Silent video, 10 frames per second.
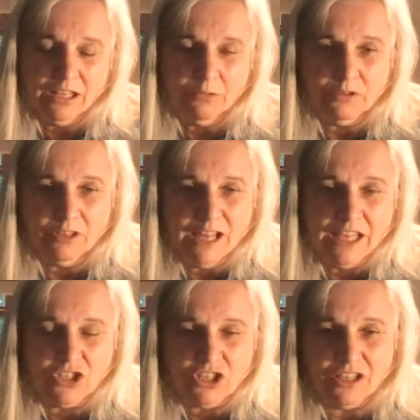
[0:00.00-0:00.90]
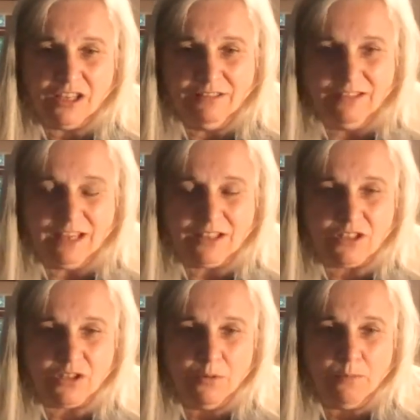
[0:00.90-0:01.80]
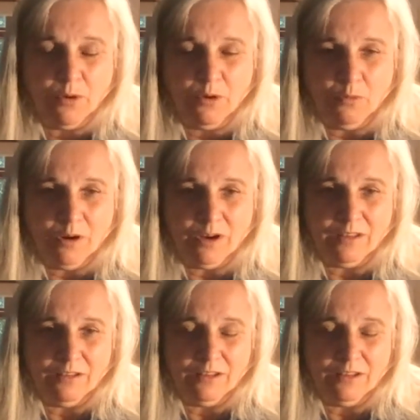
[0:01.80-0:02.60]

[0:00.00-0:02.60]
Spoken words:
nature gets to a point where